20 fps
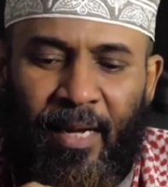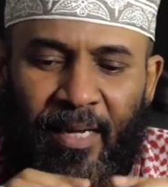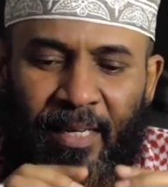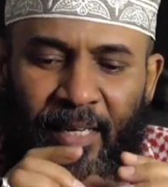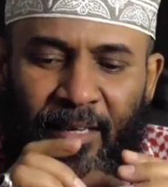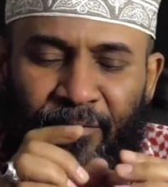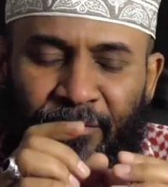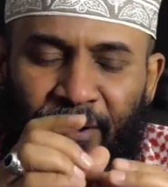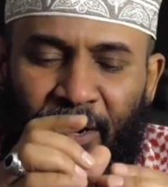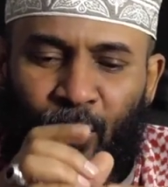
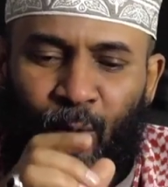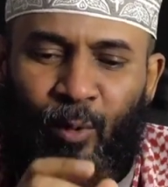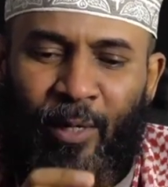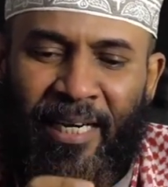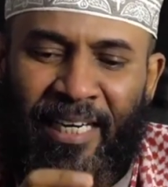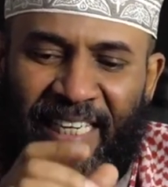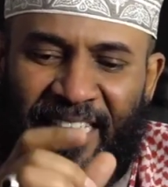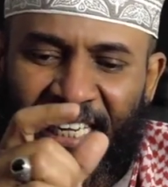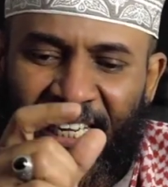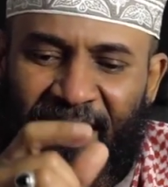He found
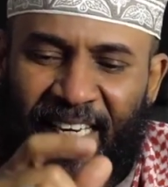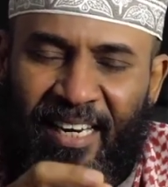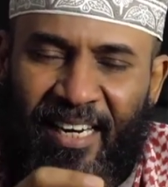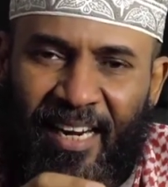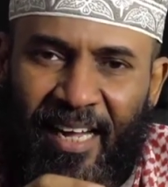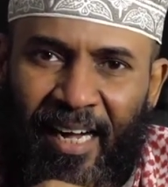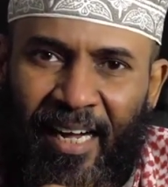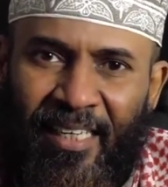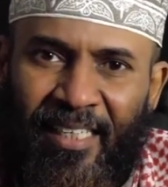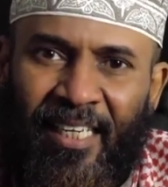a dead
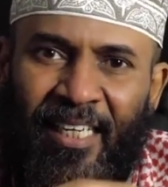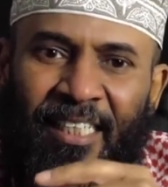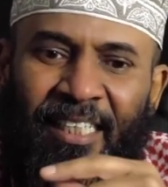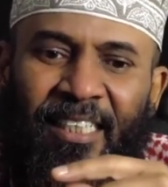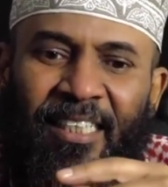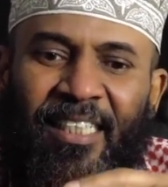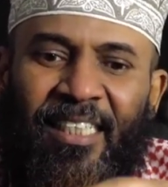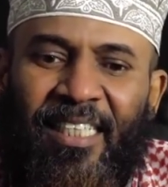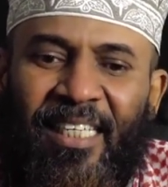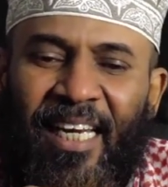rat
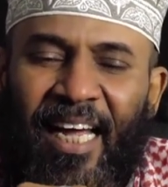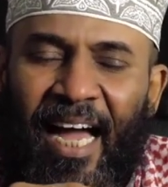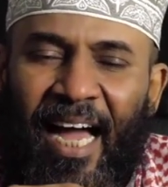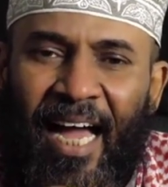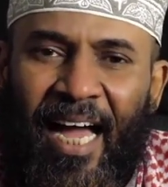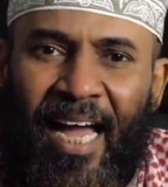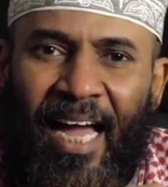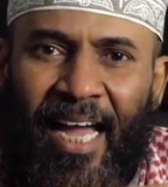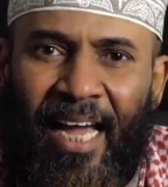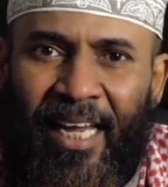
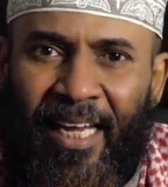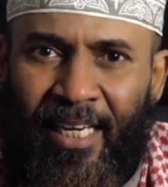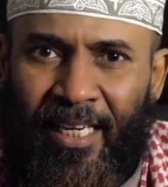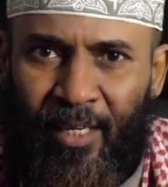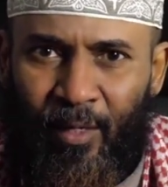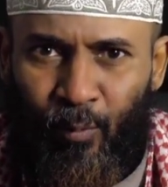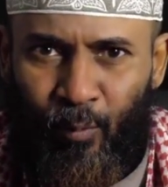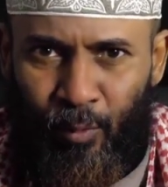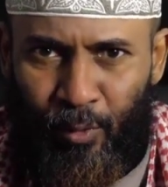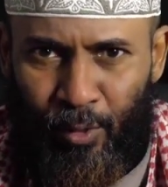
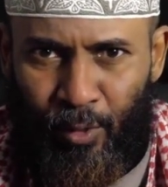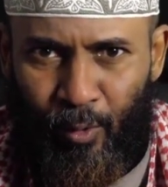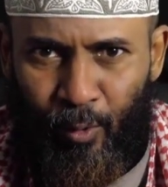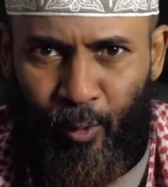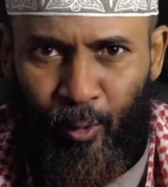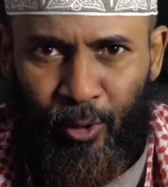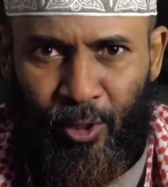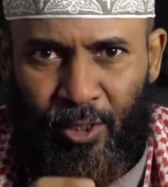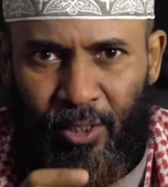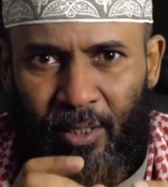tied with
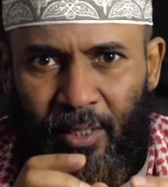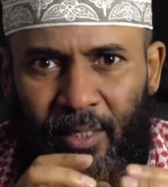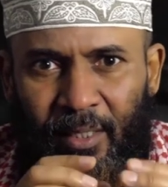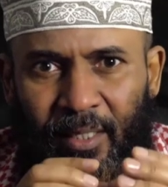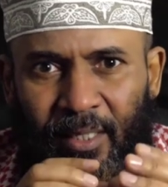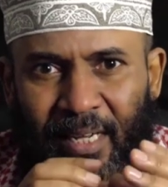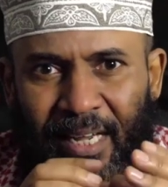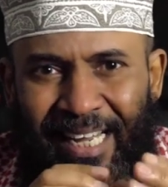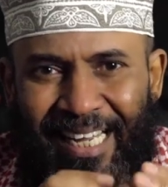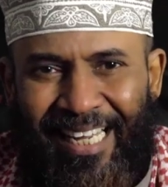knots
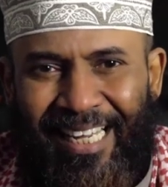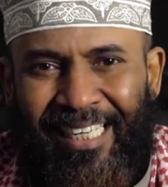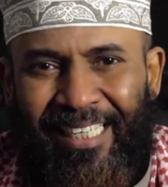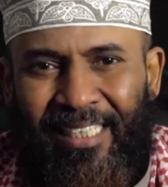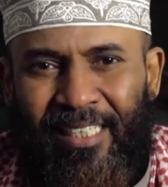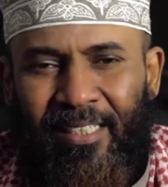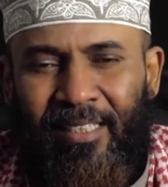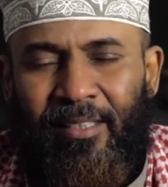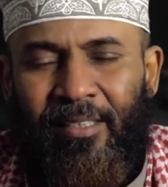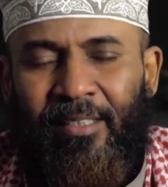
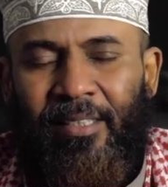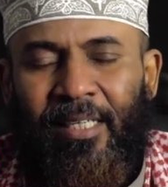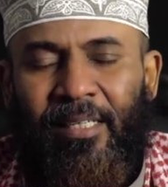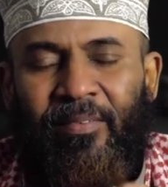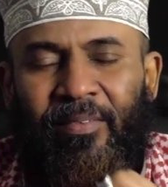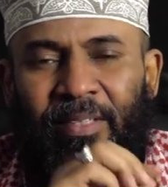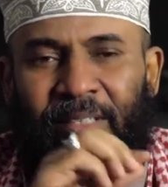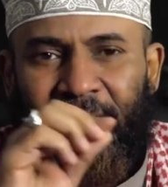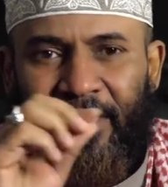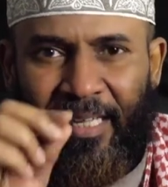and
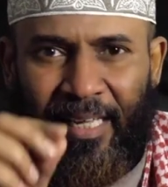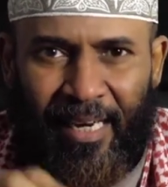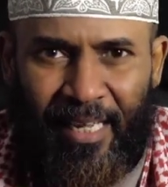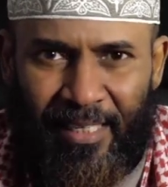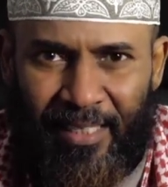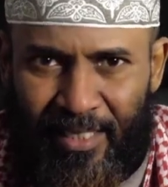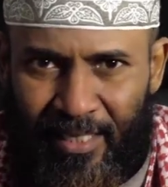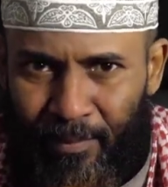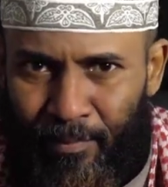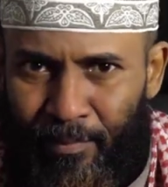
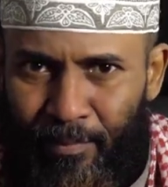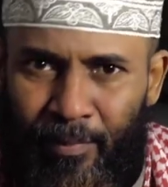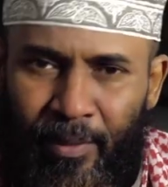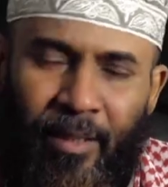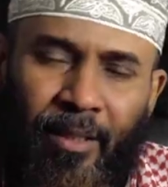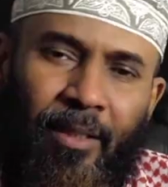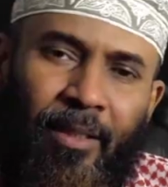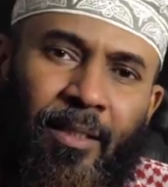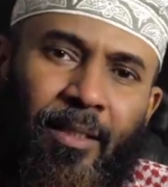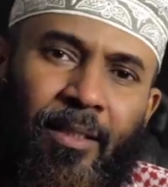talasim
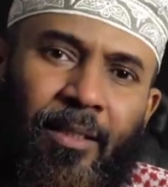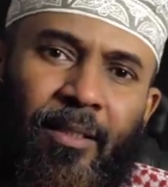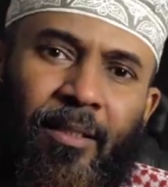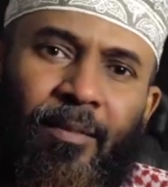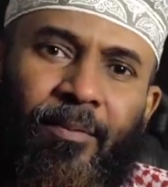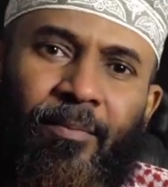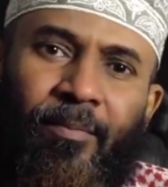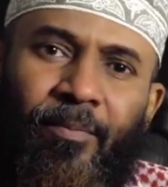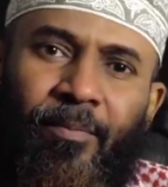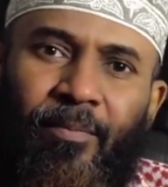in it.
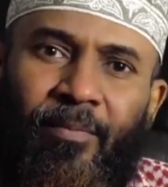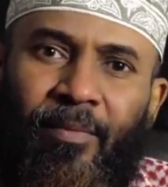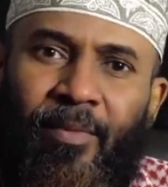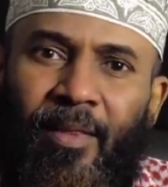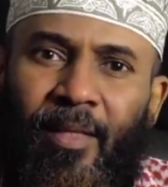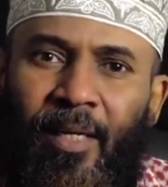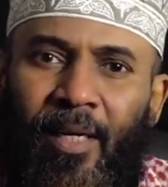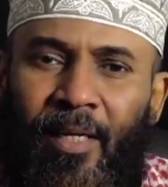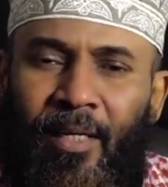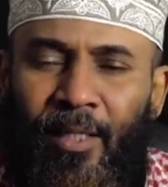
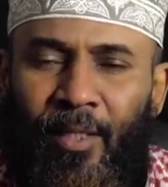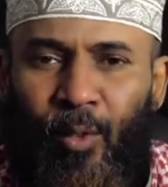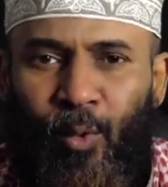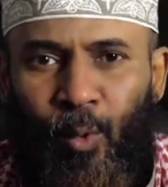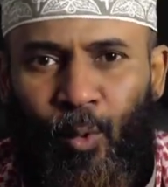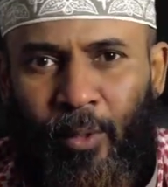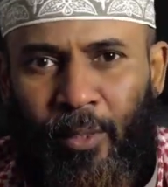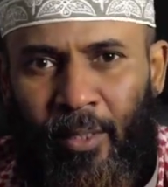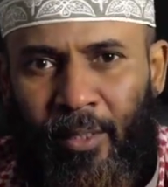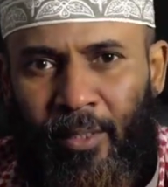And he
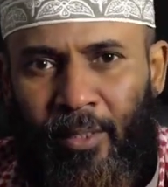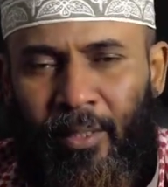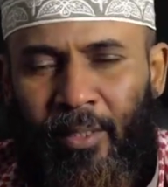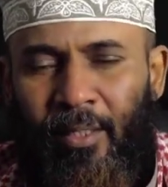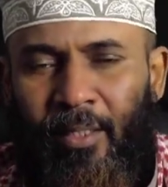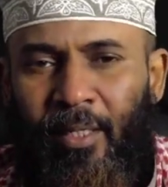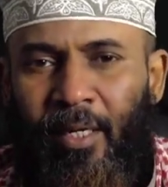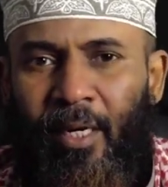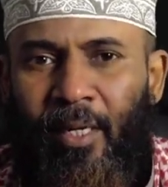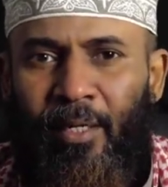took it
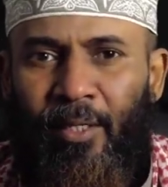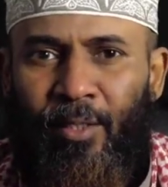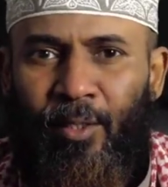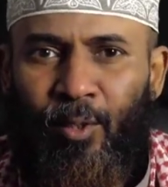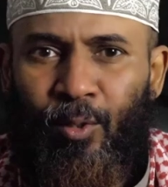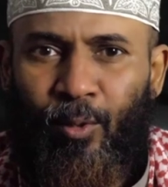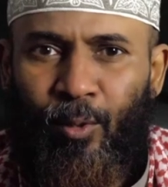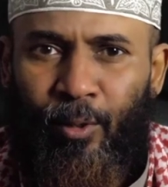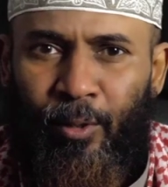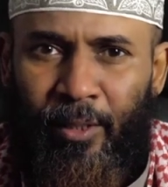and
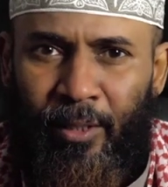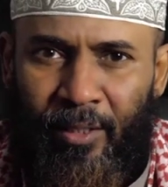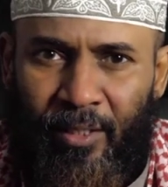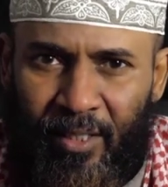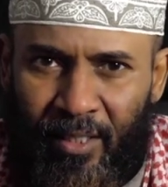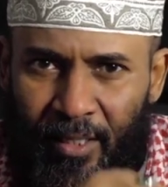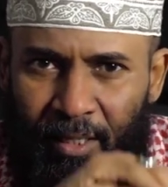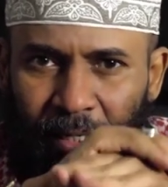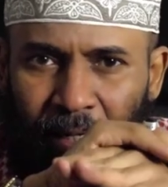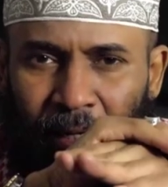destroyed it.
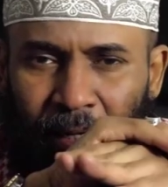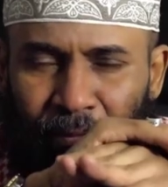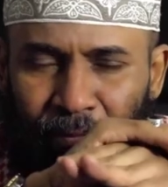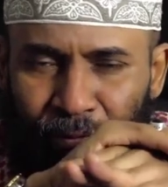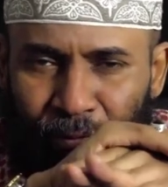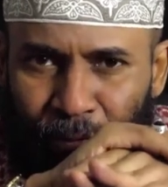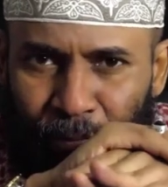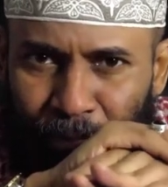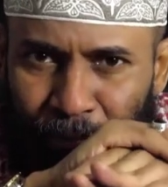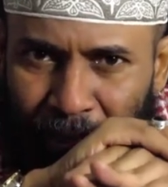And
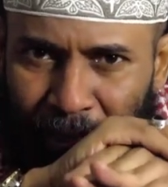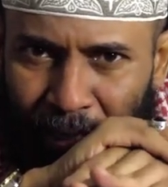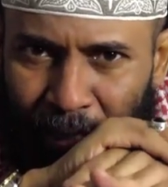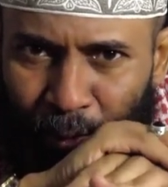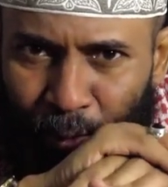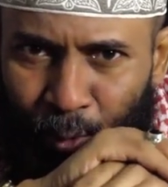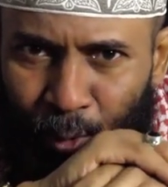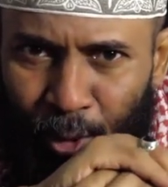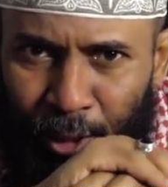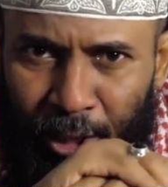from there,
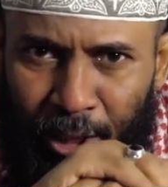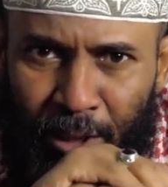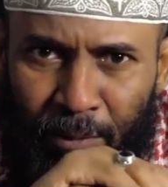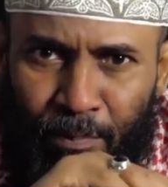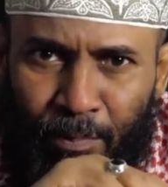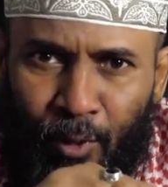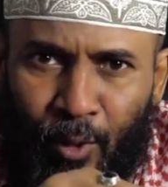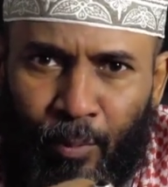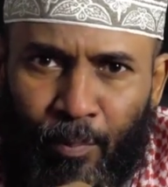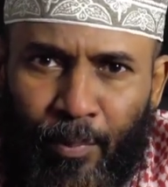all his
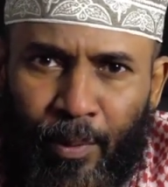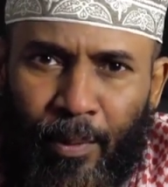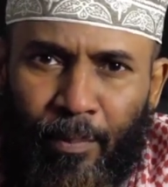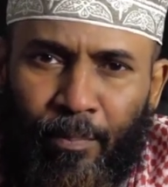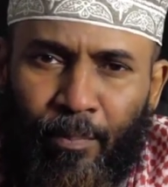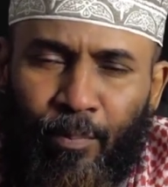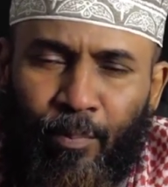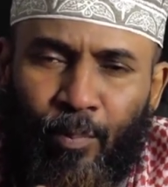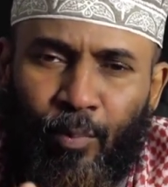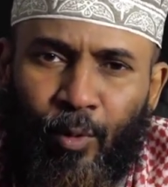
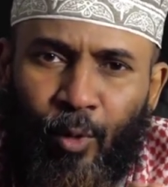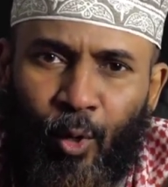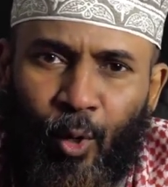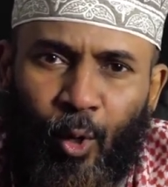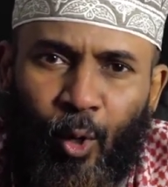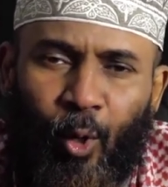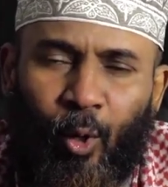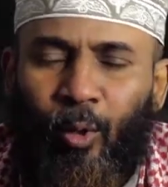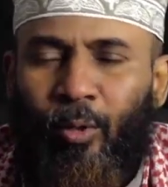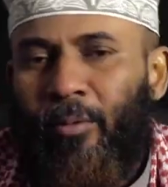problem
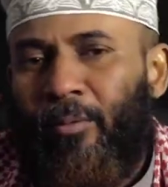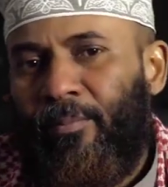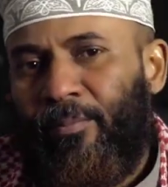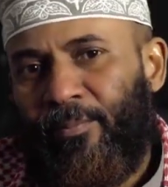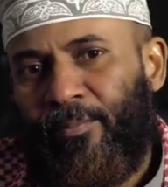gone.